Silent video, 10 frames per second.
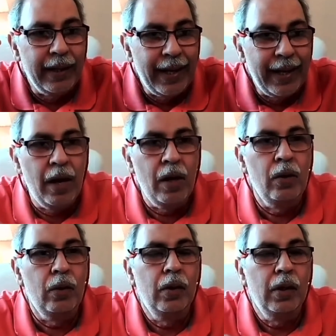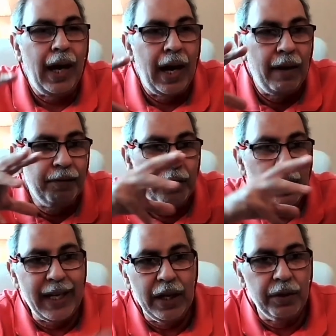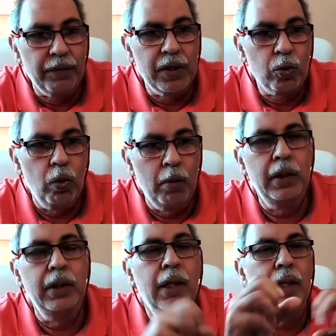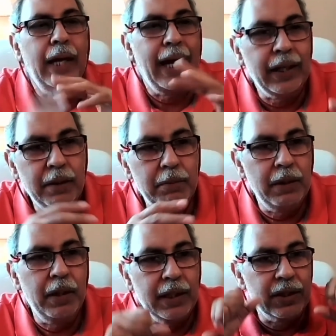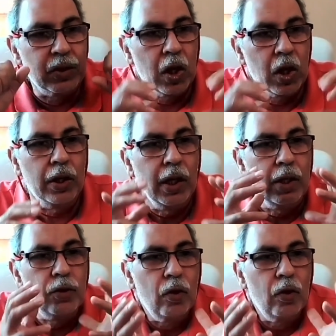now after the death of this woman, Eighth Amendment is gone. So